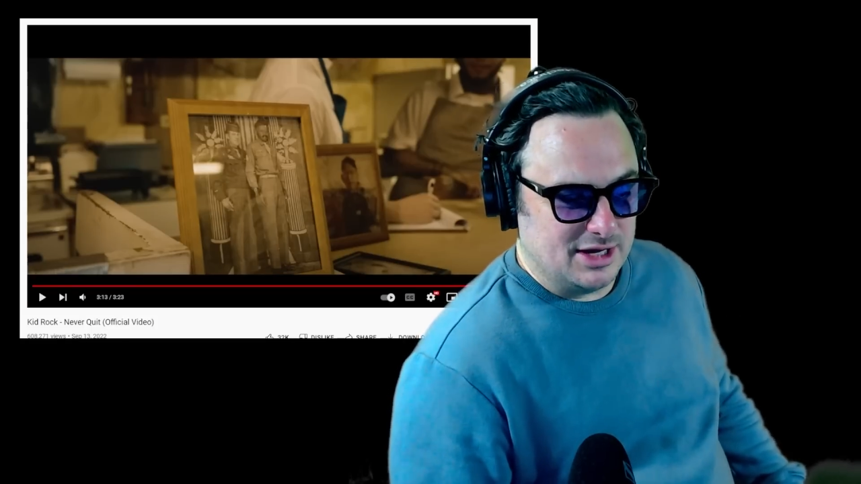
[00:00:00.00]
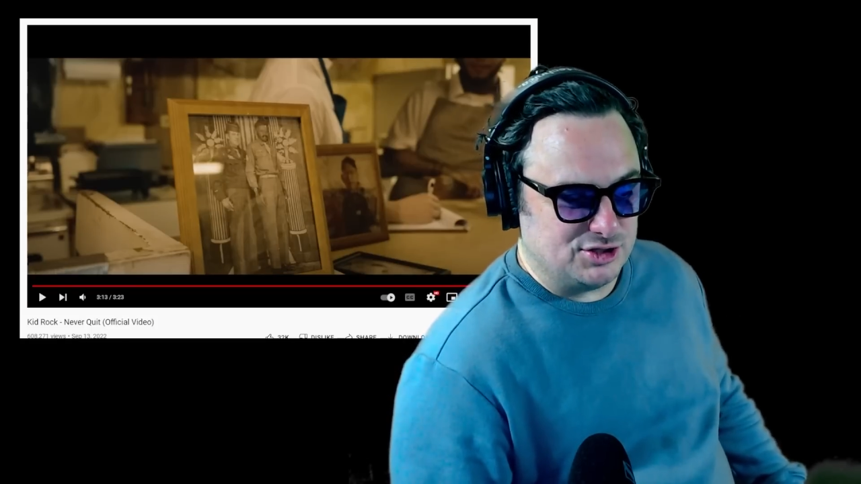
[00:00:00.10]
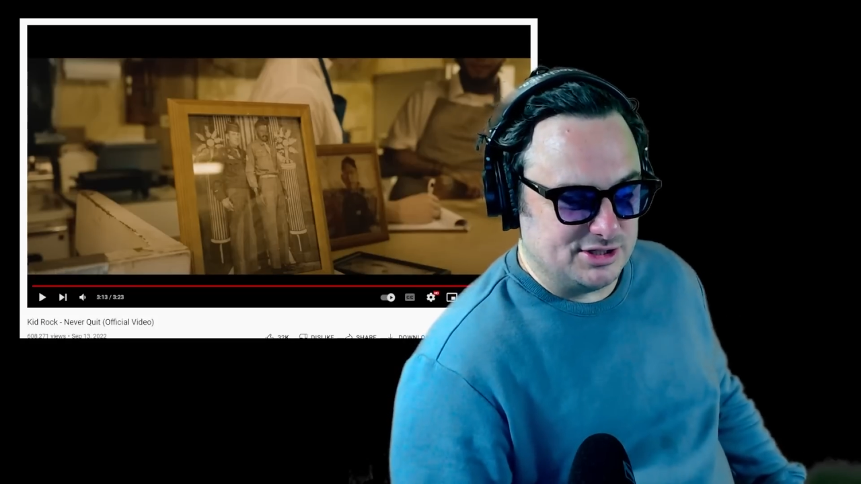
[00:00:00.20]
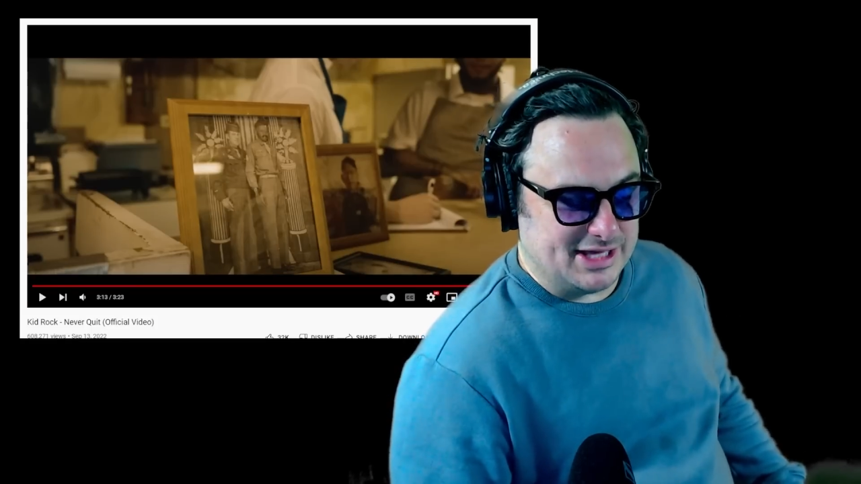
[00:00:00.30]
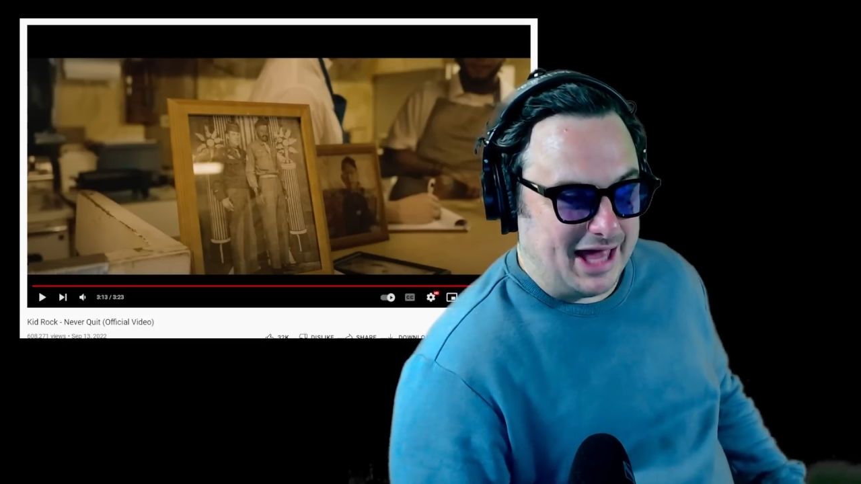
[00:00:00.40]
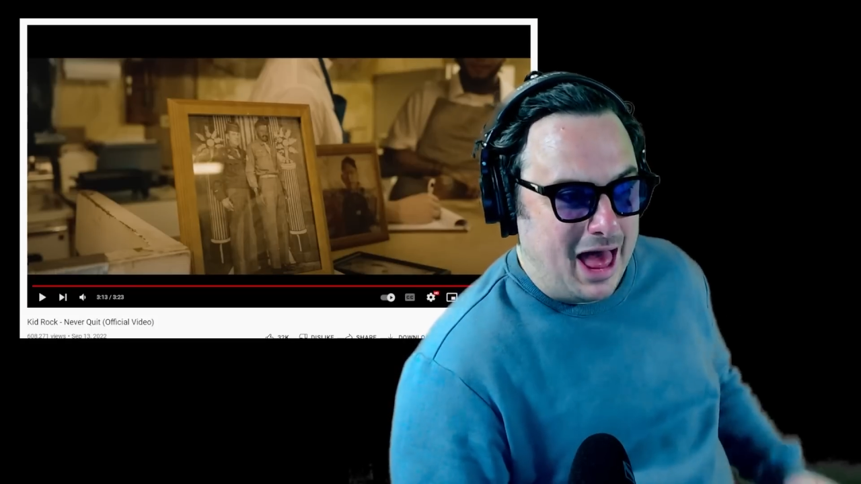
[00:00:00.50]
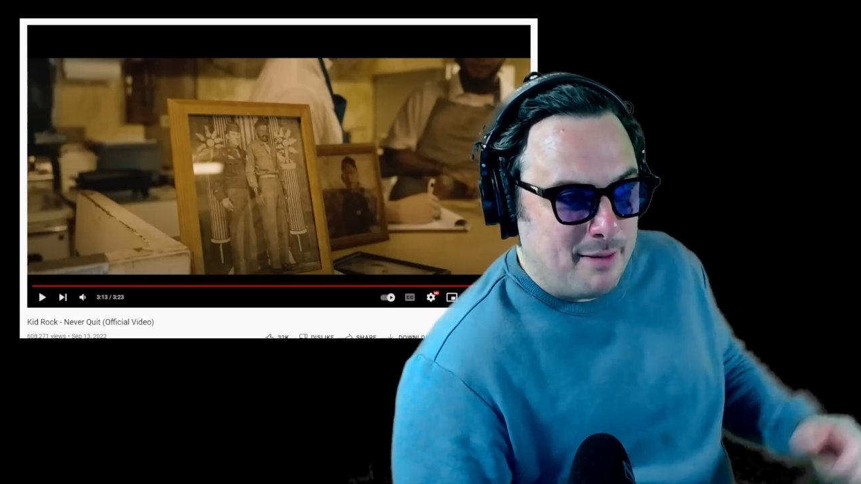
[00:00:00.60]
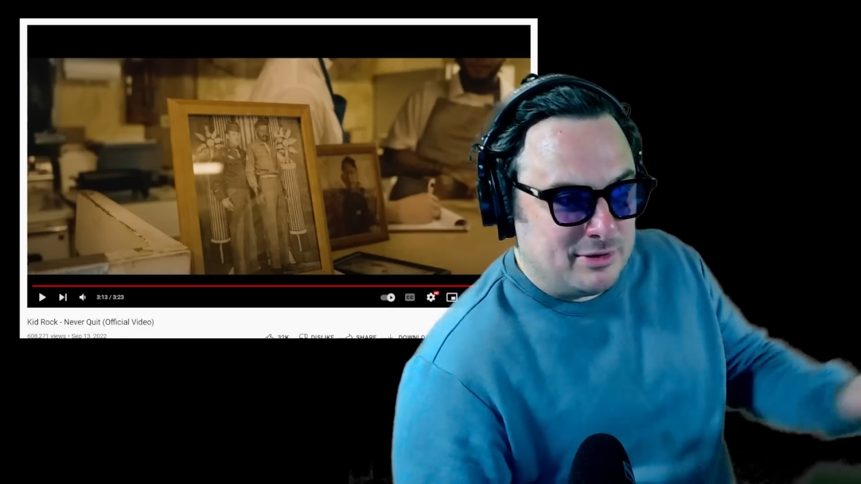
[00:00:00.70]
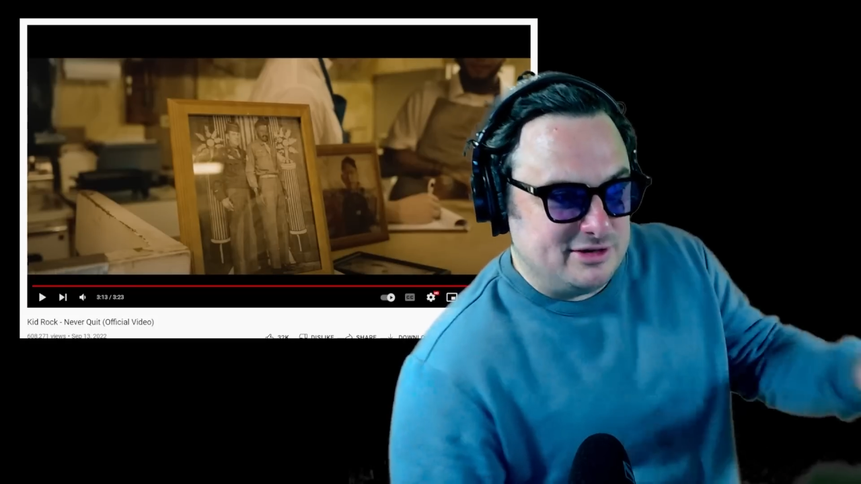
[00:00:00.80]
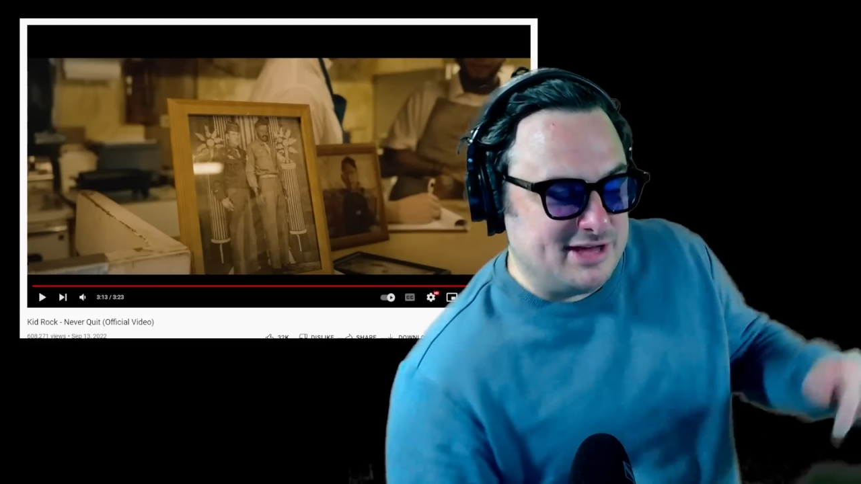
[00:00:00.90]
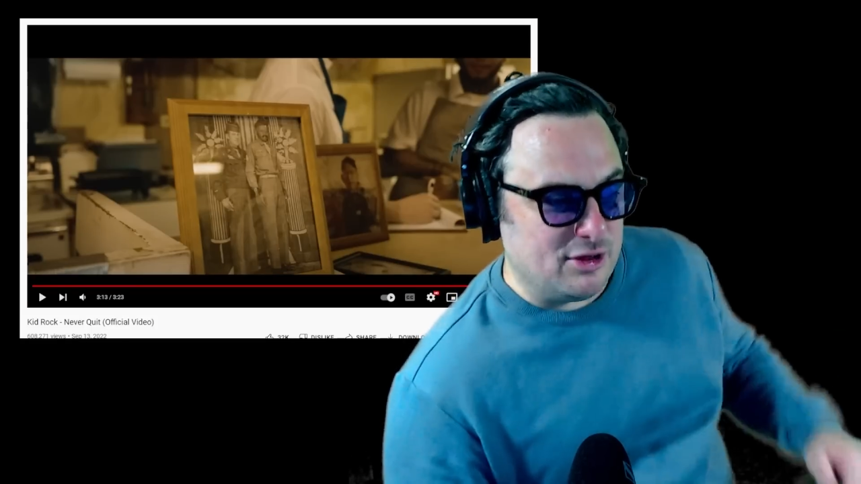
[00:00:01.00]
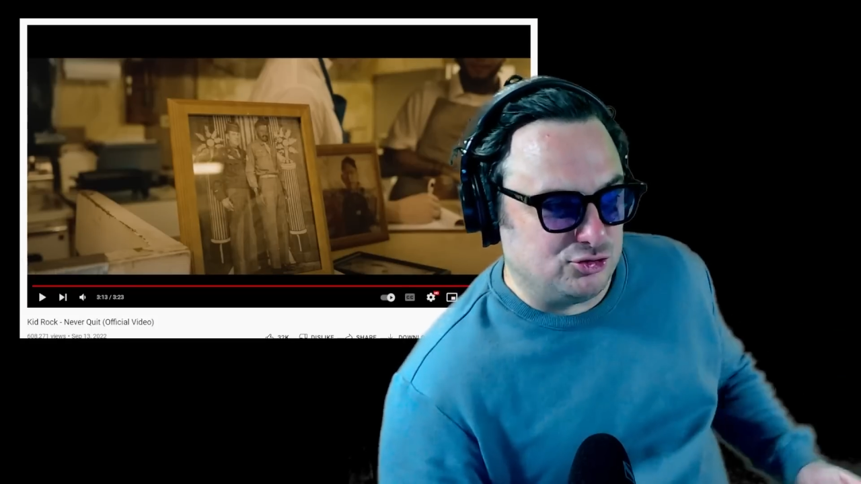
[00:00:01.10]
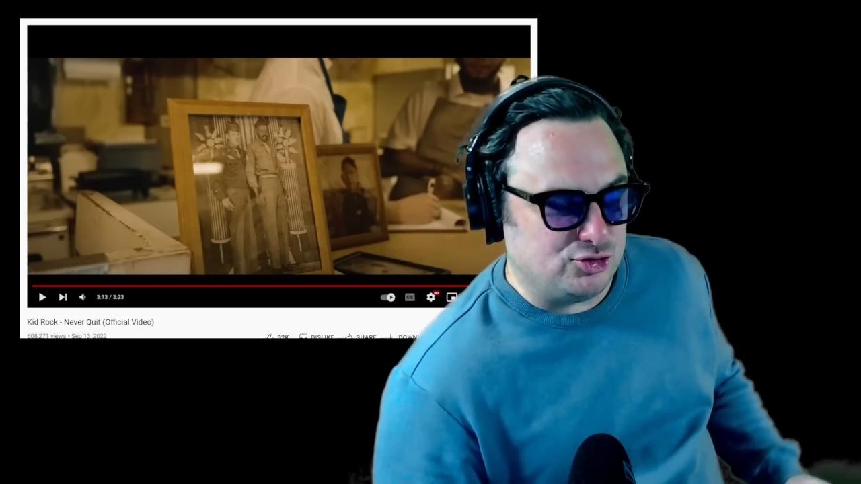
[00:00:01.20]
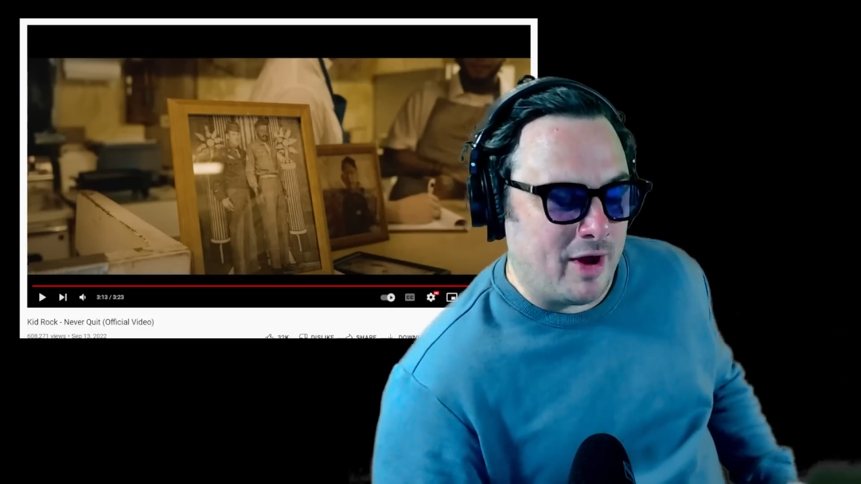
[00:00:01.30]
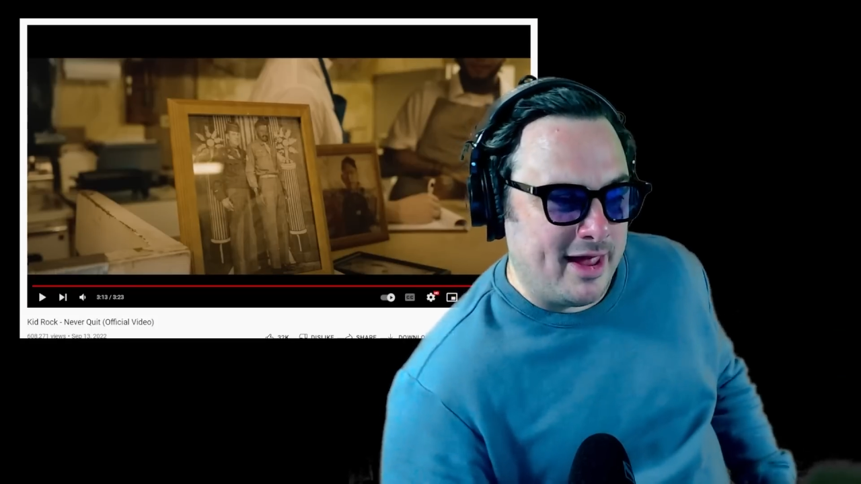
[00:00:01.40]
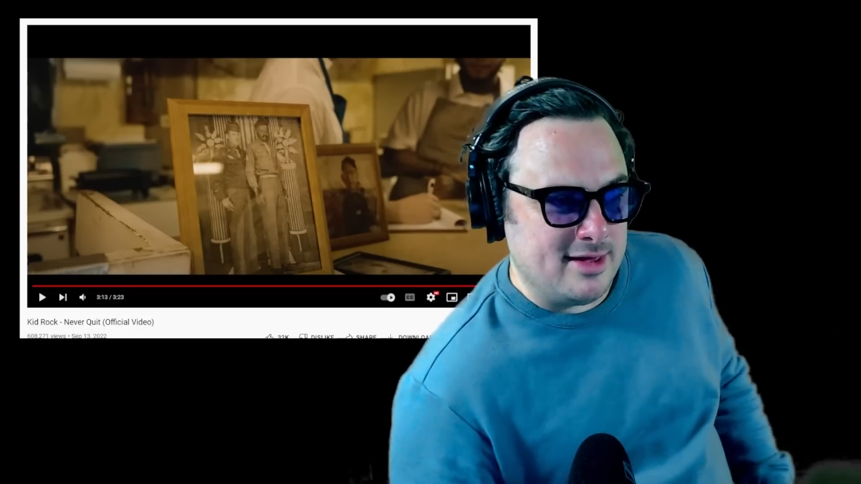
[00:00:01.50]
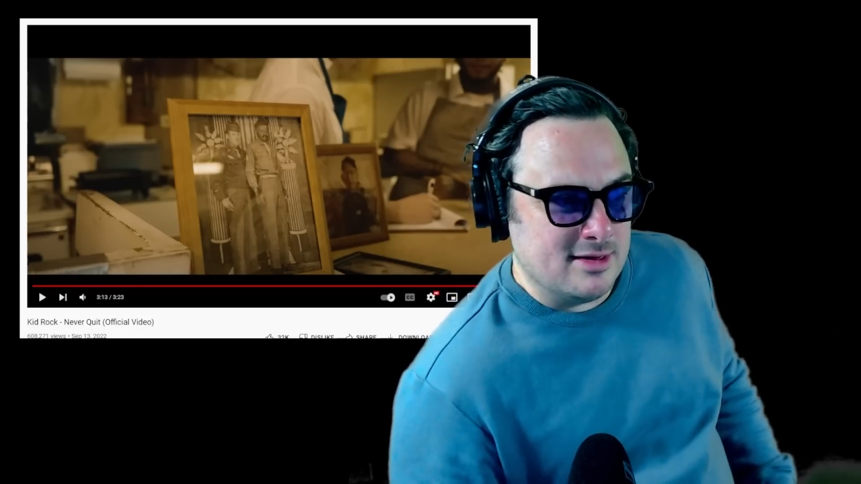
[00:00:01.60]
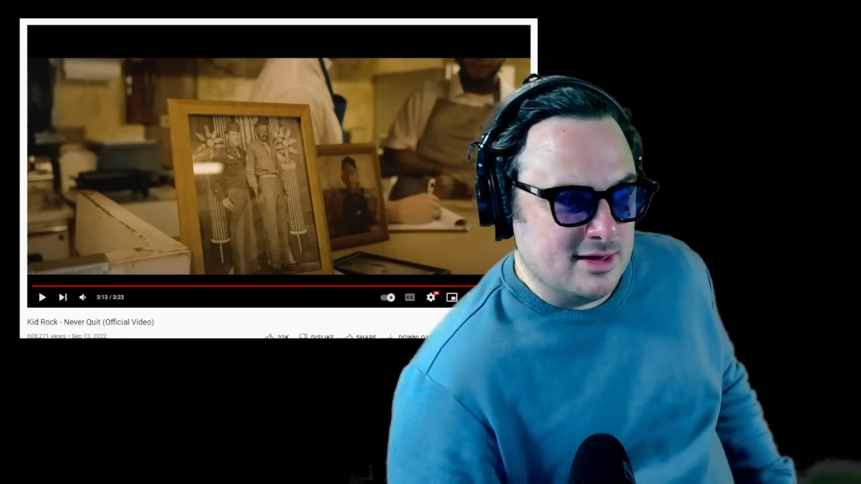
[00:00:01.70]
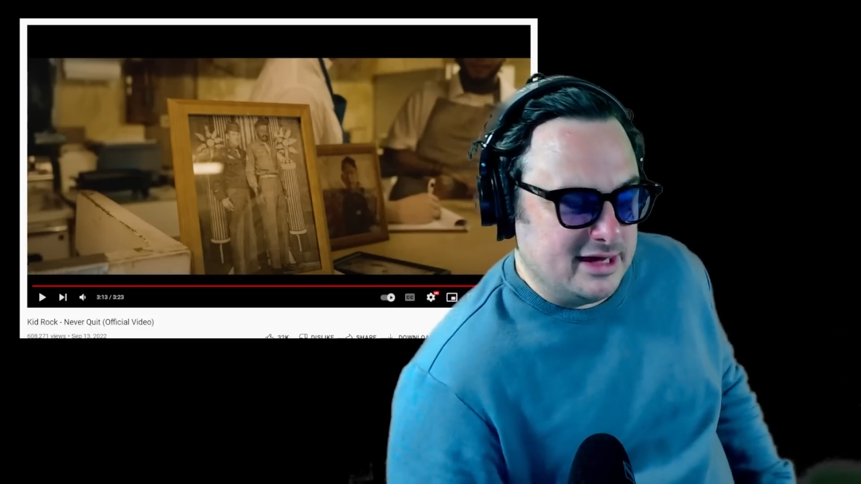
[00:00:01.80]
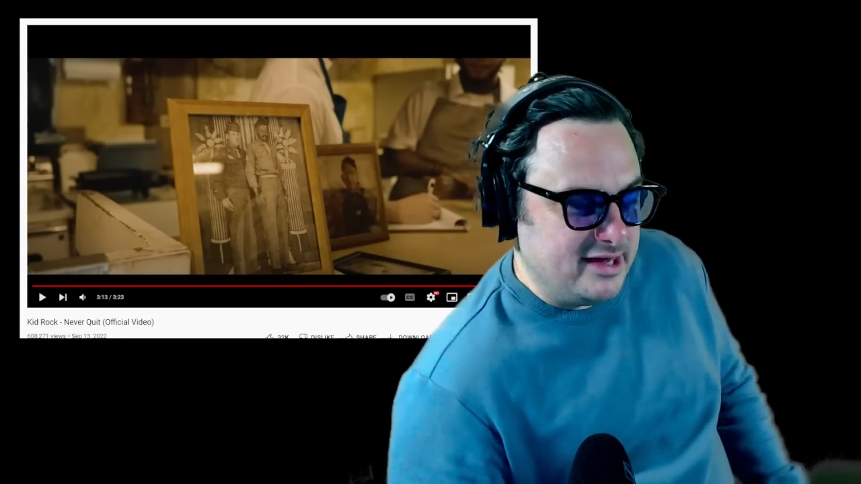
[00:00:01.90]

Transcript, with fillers: and she's like, I'm going to tell Trey.